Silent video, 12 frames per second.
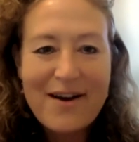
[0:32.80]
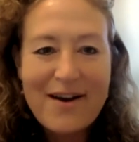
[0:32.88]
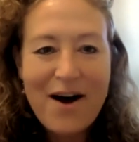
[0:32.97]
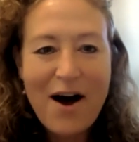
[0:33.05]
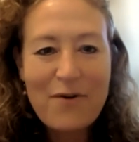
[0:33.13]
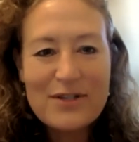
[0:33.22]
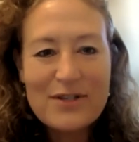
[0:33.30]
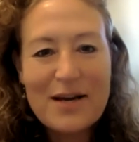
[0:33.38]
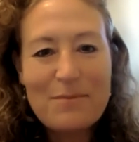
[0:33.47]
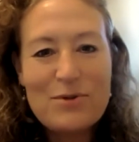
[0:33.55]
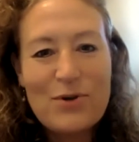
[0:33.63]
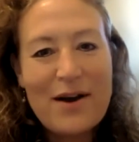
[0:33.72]

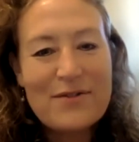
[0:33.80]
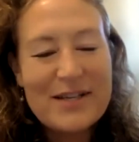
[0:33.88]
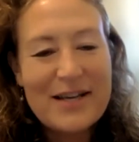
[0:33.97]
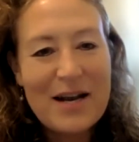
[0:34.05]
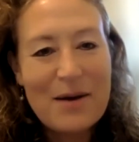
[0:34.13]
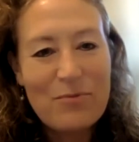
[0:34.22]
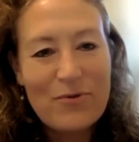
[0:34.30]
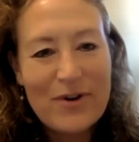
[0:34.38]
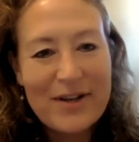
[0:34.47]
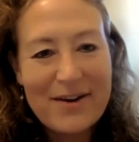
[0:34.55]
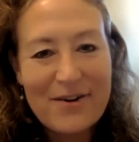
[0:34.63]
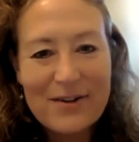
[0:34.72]
oftentimes you have to get up
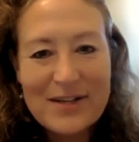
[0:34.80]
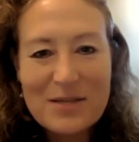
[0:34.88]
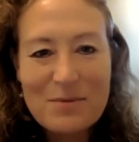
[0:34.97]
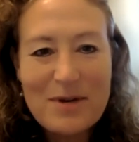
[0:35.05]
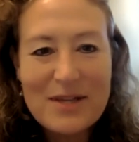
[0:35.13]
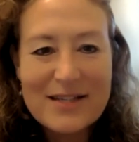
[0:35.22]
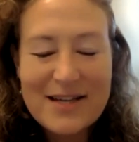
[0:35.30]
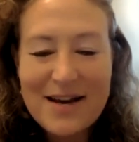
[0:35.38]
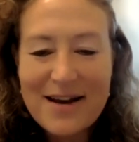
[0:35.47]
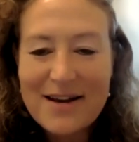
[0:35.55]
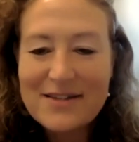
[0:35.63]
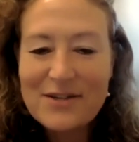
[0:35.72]
really early to meet the
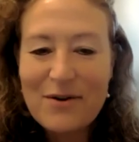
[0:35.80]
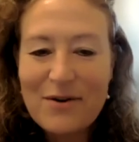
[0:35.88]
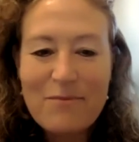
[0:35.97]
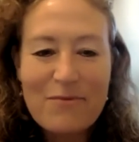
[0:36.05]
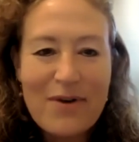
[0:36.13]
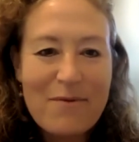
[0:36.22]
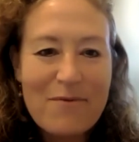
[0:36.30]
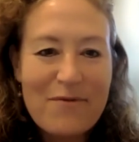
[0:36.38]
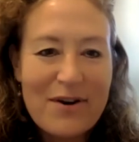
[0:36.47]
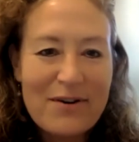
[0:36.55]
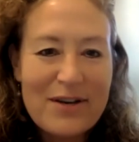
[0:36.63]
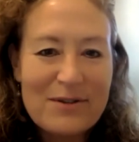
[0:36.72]
tide. So I'm
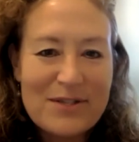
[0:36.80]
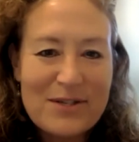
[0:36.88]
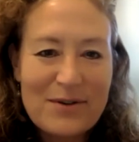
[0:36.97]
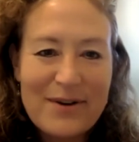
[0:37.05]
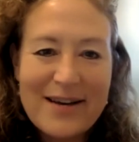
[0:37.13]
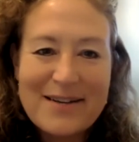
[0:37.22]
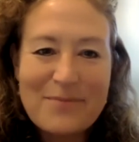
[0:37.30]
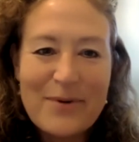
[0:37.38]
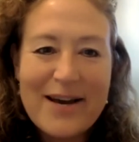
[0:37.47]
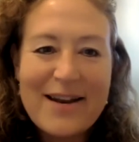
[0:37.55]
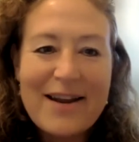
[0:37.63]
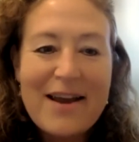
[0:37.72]
very used to it,
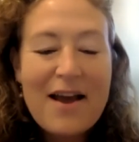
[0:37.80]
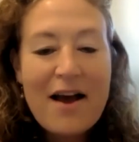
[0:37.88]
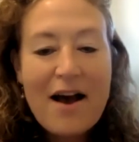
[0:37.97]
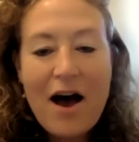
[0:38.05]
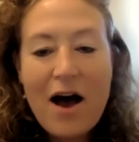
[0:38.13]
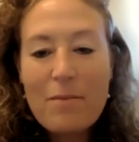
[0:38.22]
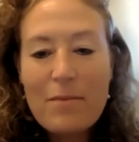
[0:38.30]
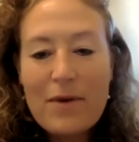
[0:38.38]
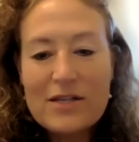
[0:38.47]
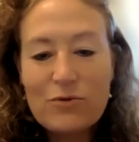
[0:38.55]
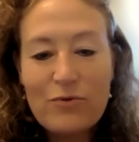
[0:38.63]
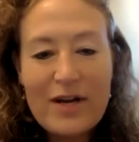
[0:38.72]
but
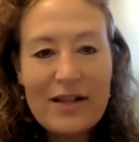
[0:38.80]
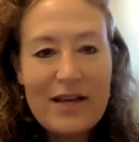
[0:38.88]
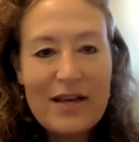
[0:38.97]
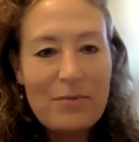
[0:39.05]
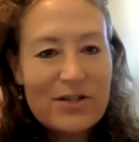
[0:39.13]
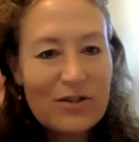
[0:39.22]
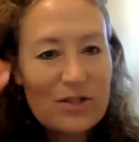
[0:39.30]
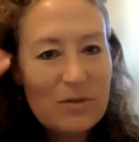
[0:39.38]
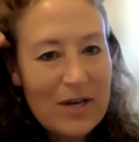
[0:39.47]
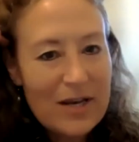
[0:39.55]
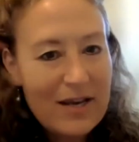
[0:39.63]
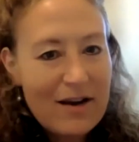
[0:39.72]
it's really a pleasure to
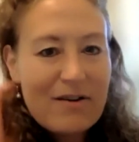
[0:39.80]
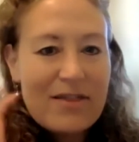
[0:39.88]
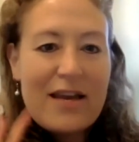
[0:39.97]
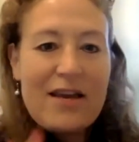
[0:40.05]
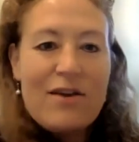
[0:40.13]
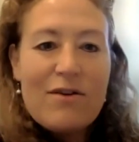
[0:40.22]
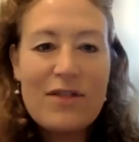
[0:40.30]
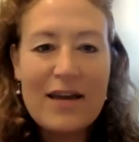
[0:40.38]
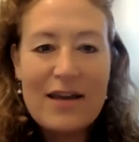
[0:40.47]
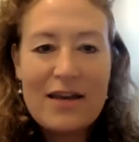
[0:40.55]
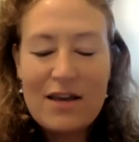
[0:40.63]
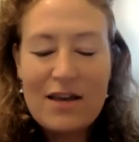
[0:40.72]
be here. Thank
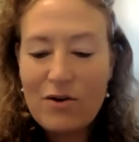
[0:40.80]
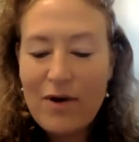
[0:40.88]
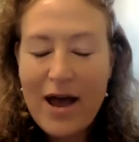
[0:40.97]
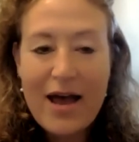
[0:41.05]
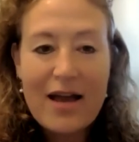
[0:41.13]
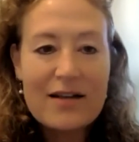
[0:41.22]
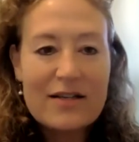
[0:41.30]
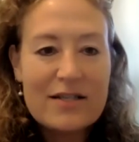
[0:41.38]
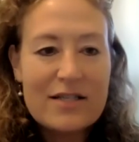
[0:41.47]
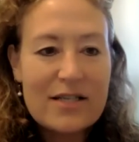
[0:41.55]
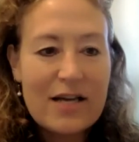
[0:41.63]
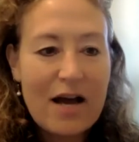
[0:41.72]
you.
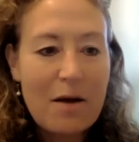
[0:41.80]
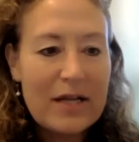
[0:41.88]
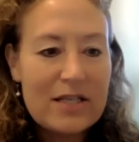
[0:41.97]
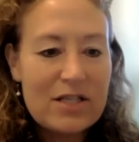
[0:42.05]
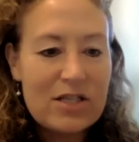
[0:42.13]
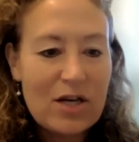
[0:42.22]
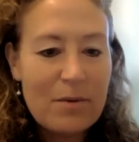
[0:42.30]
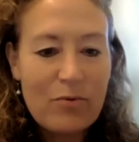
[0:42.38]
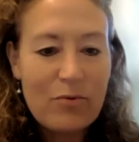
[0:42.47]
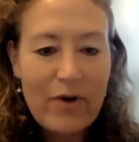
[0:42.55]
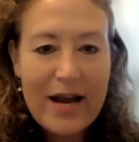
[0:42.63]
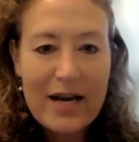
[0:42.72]
And let's jump
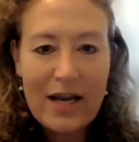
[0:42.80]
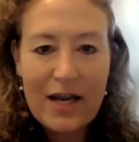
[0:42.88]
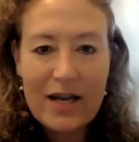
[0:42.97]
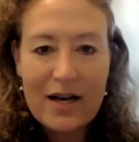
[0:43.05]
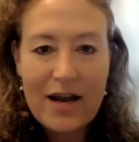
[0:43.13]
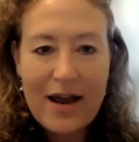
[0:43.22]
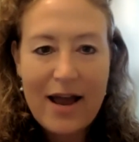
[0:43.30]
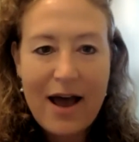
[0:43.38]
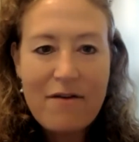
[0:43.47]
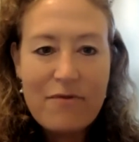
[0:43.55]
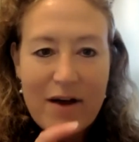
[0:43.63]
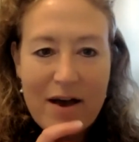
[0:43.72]
right in. I have